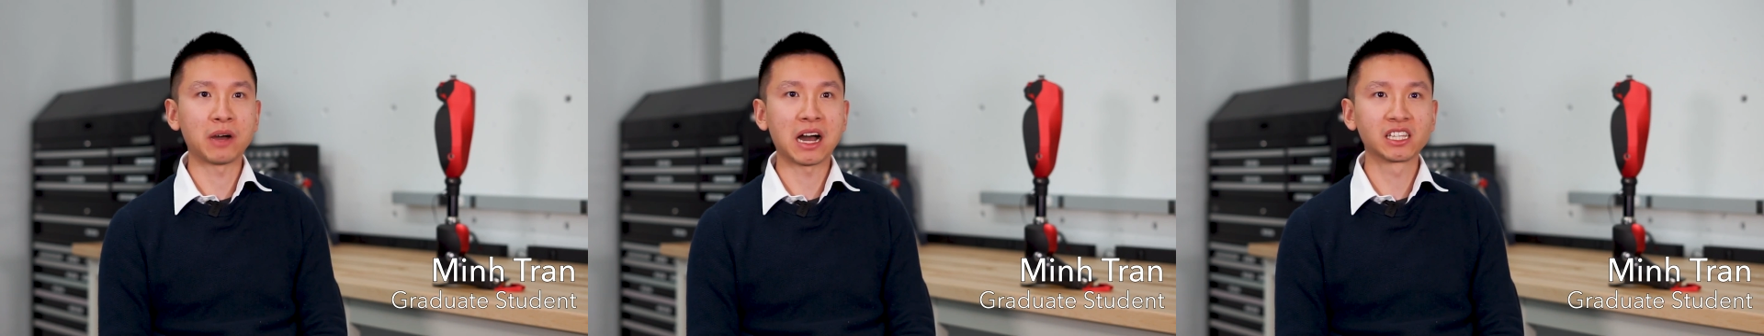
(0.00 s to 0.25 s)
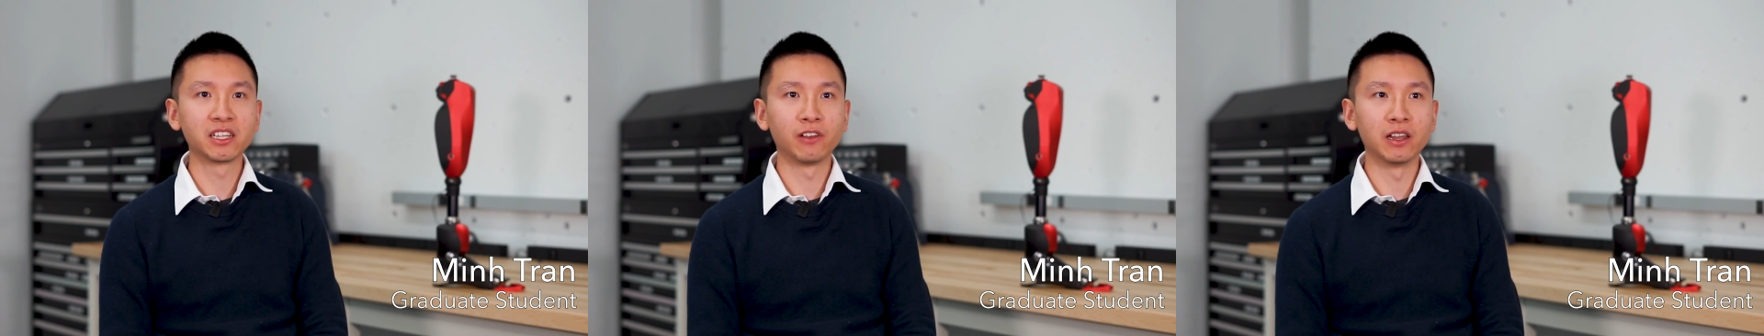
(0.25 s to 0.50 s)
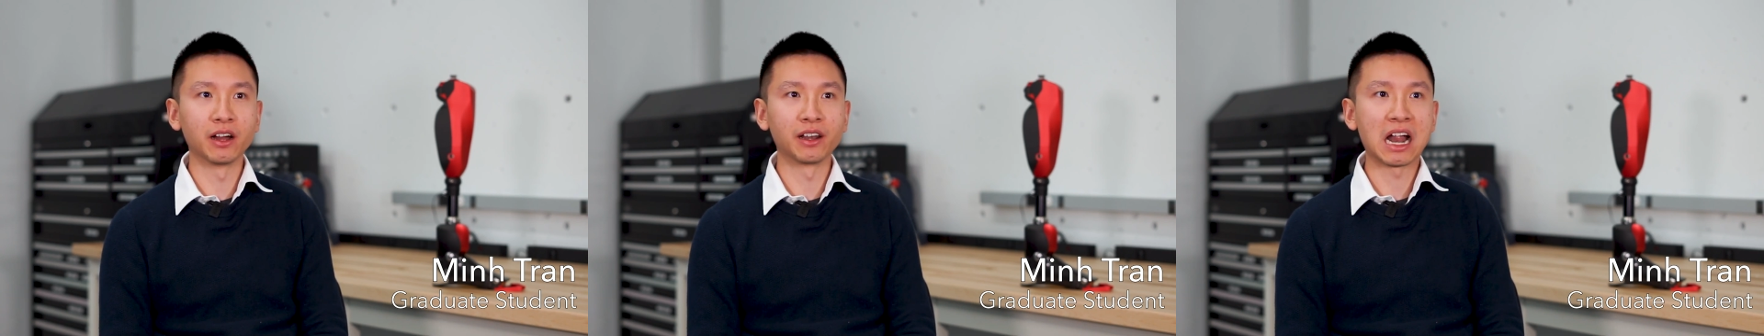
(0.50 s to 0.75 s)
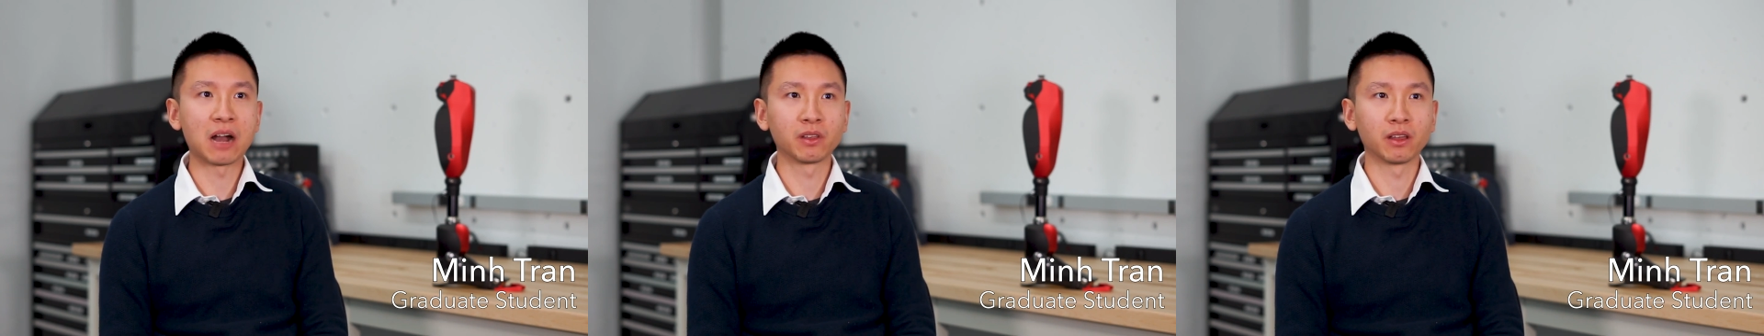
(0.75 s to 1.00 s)
passively
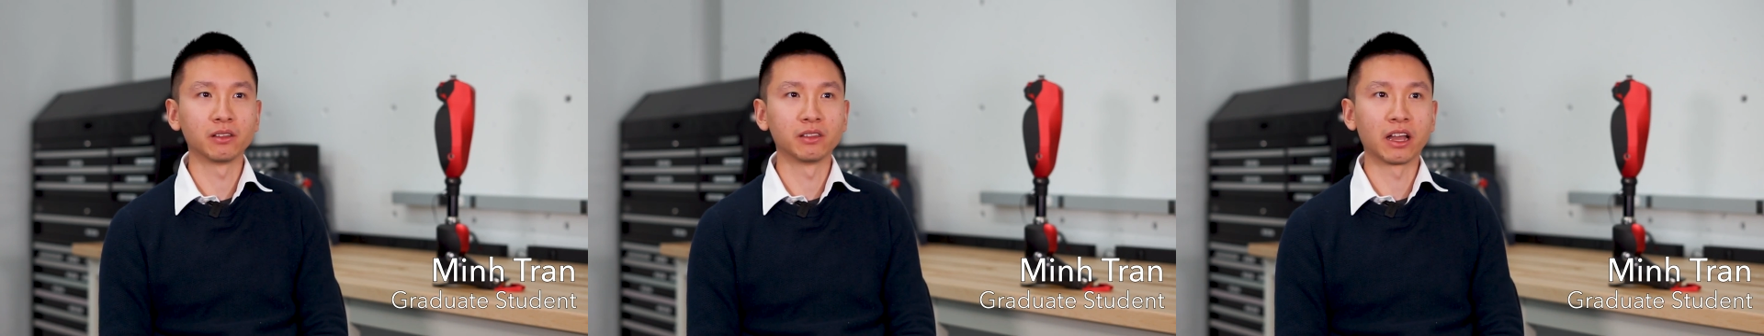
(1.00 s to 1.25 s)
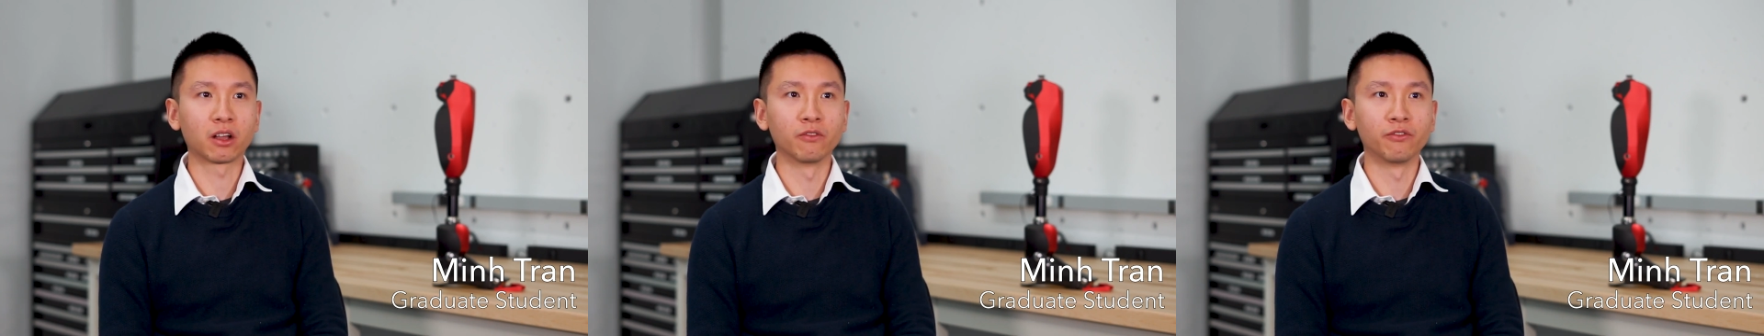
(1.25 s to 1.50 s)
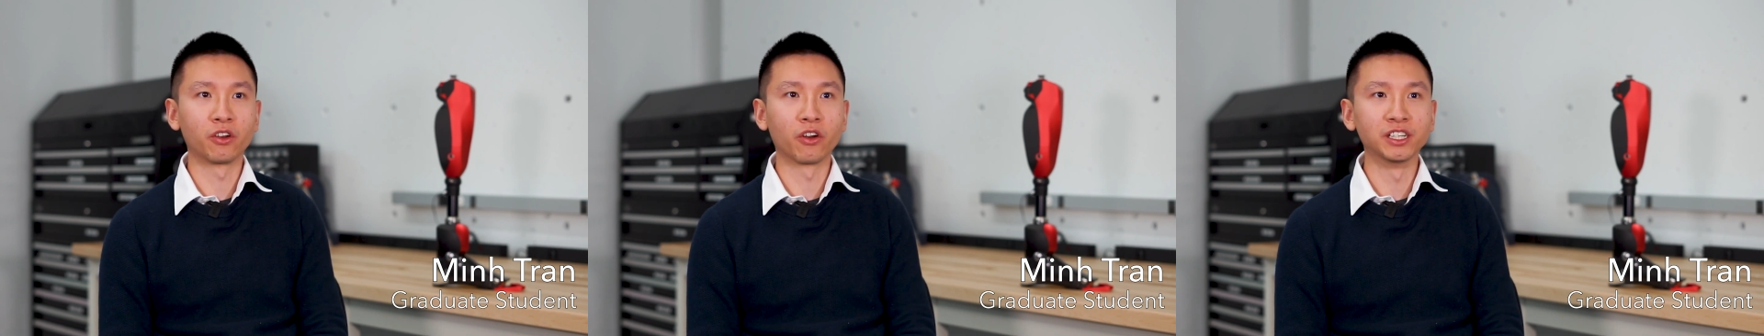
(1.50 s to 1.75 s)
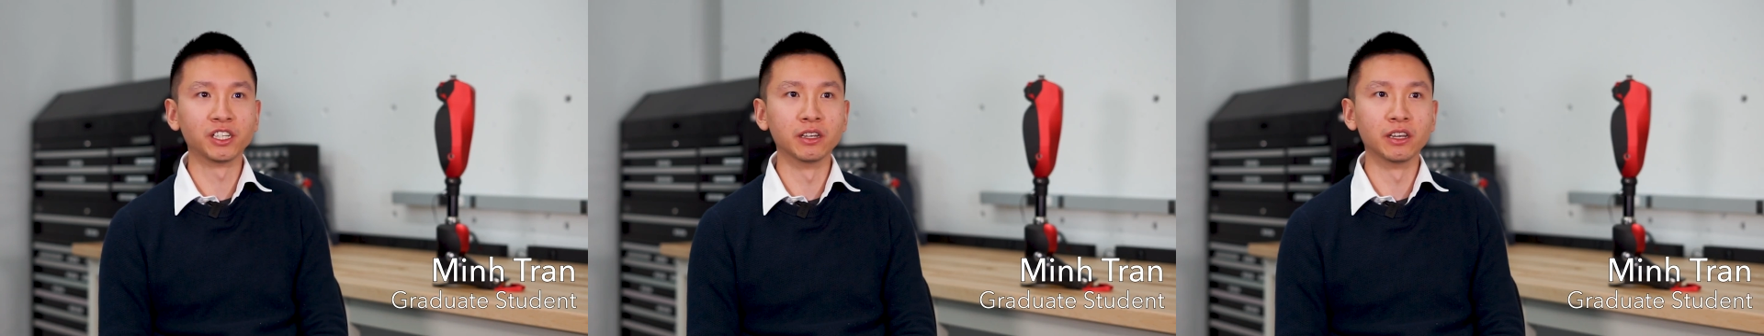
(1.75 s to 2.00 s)
adapt their
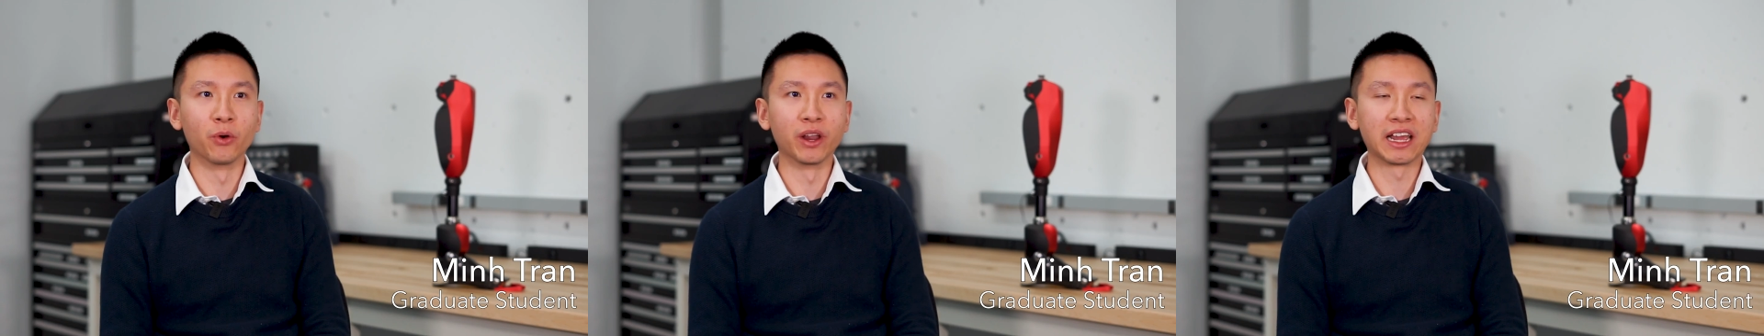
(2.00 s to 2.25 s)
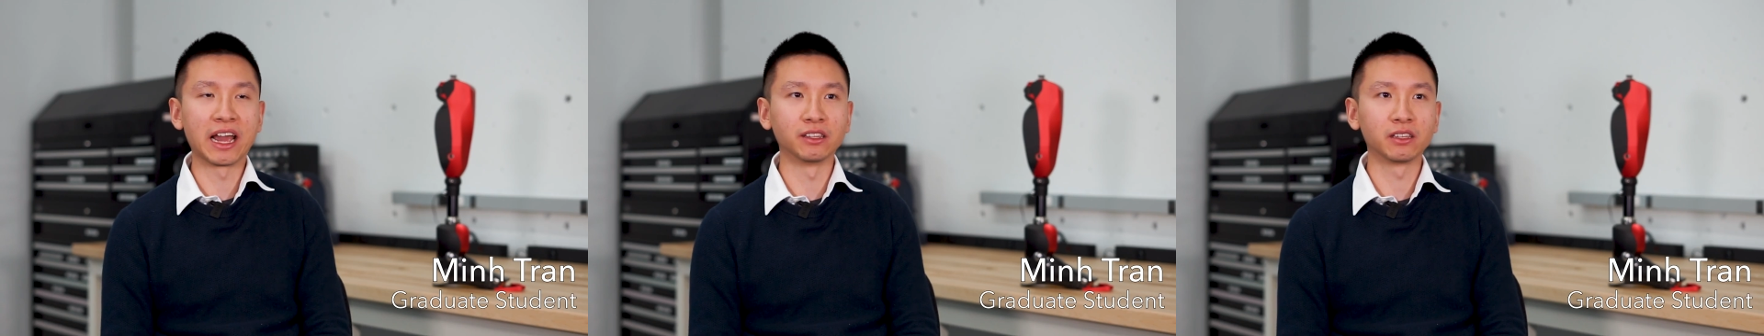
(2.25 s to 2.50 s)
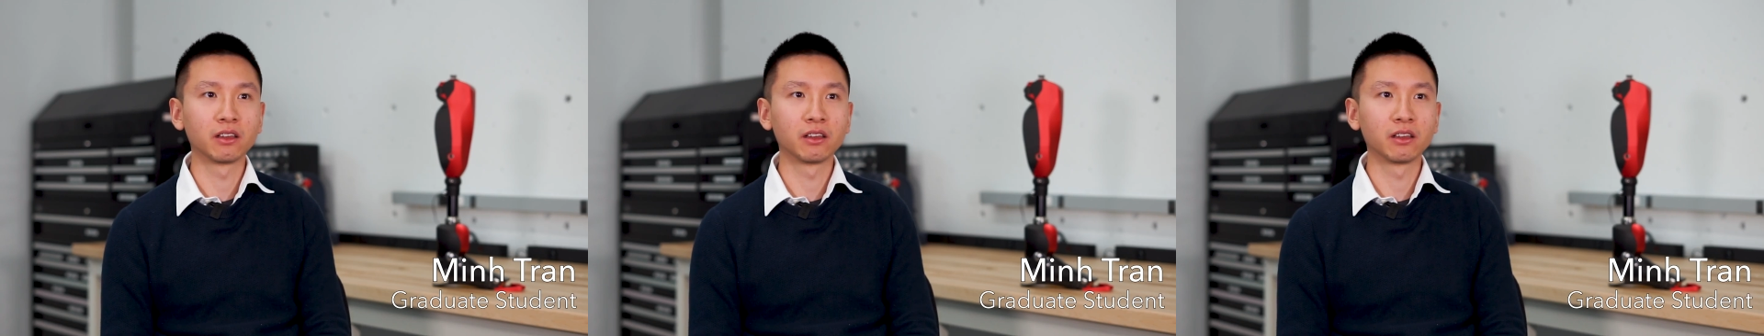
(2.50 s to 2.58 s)
configuration during gait.